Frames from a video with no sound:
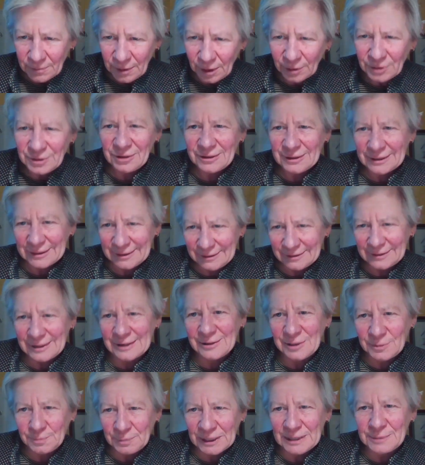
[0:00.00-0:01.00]

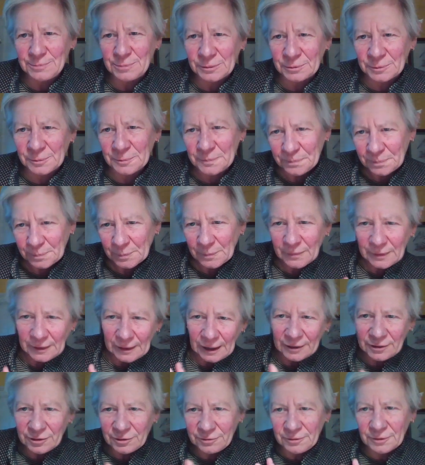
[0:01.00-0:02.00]
mostly sees people
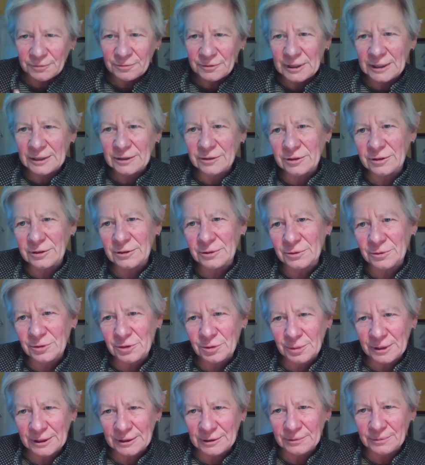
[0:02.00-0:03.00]
aged 15
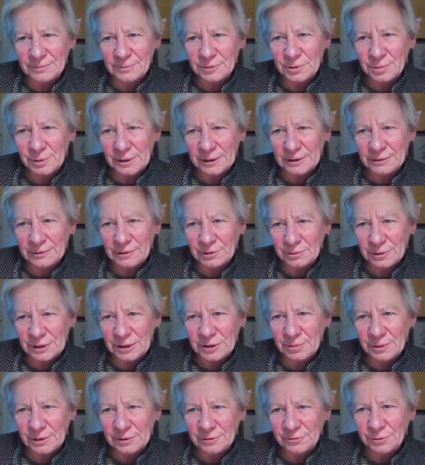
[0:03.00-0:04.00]
to 20,
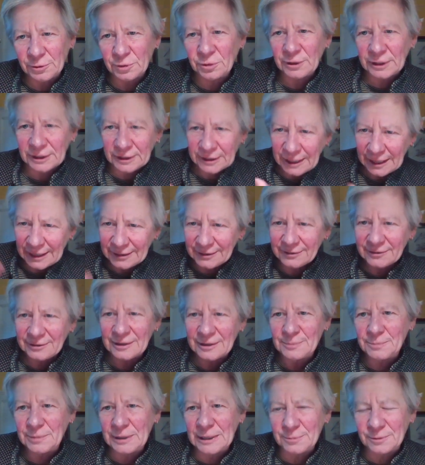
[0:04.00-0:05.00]
23, 24. It
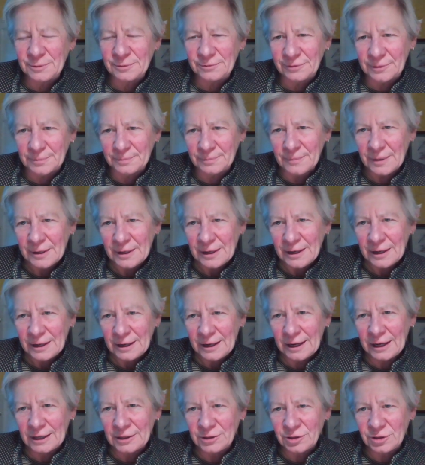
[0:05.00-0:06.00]
can see people from
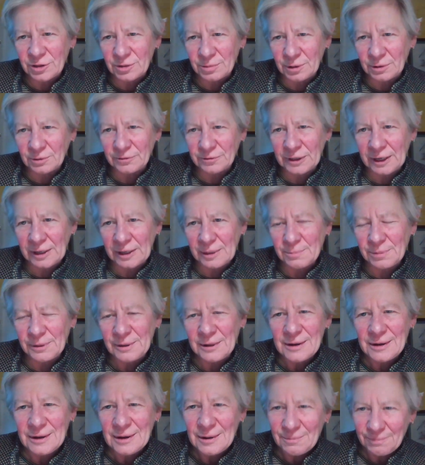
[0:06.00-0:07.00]
age 12 and
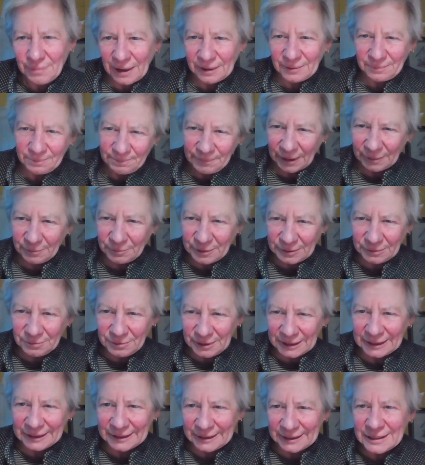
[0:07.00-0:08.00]
up, but
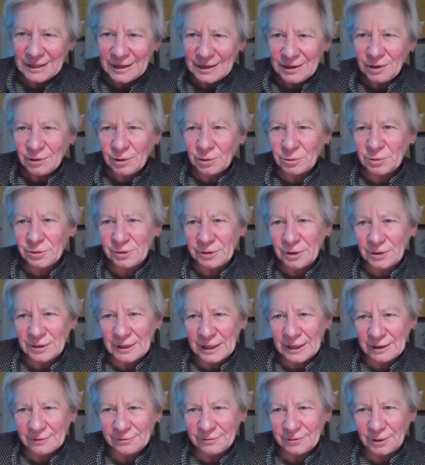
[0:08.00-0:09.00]
we really
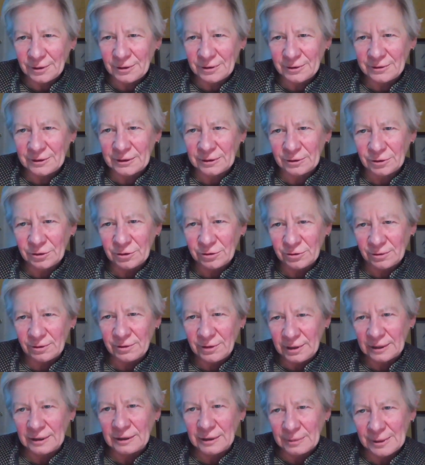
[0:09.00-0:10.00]
also now focusing on
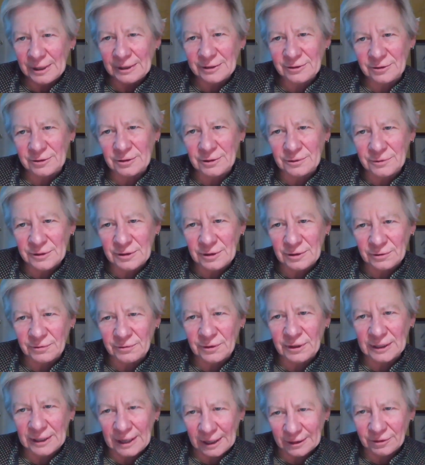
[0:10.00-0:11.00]
thinking about
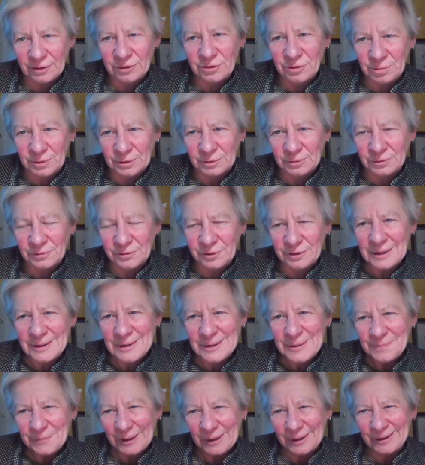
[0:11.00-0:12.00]
services for the under
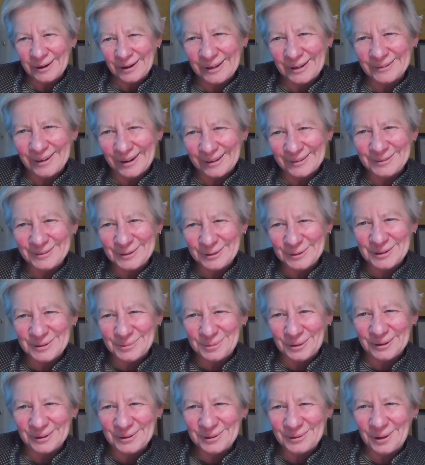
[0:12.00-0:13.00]
12s. And I
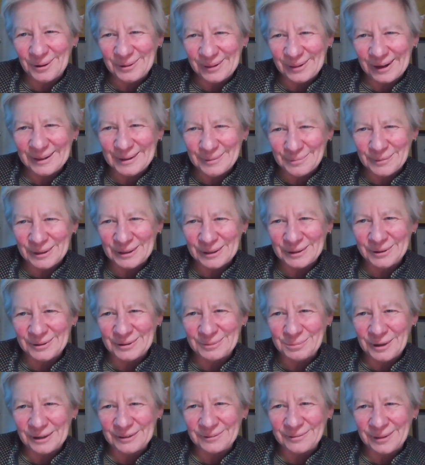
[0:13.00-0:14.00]
do just want to throw that in
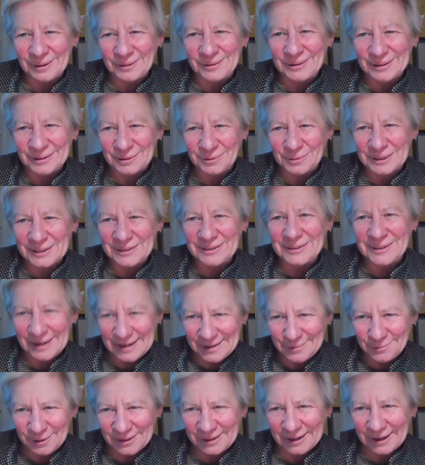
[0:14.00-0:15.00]
because one of the things we're
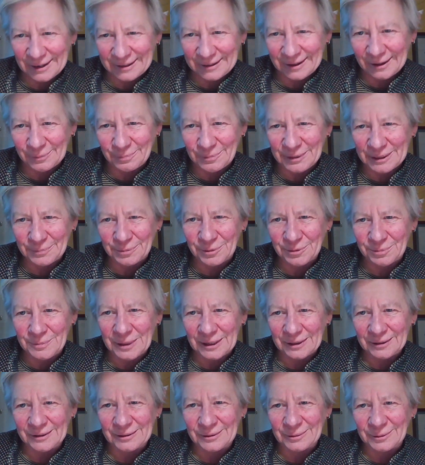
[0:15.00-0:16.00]
seeing with our young
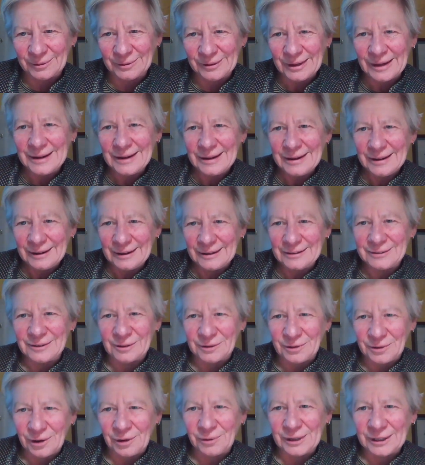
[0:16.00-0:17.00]
people's mental health
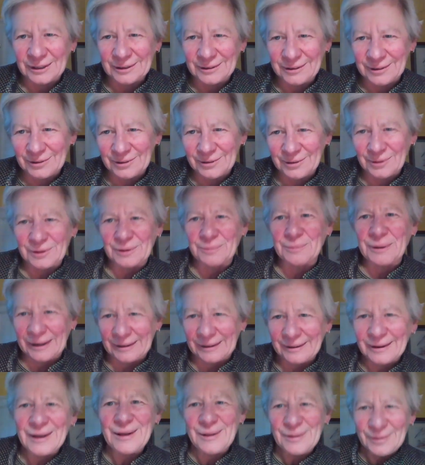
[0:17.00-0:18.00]
is a growing concern
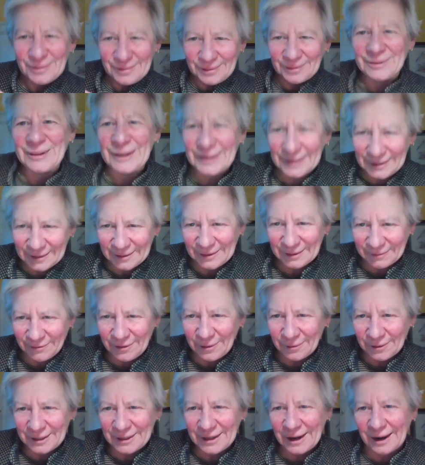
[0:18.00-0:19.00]
about the
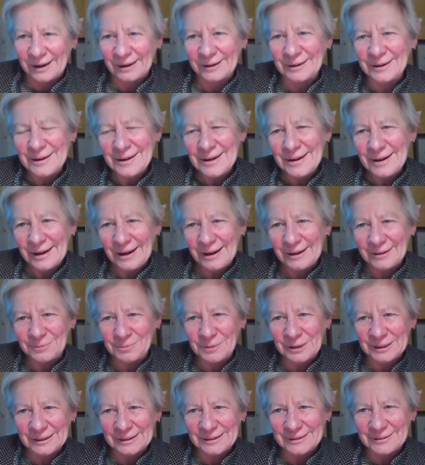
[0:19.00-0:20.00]
very young
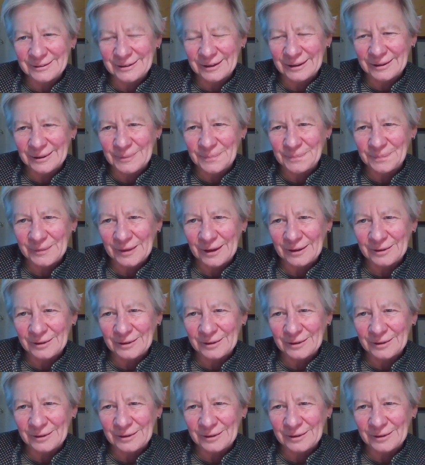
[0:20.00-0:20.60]
as well as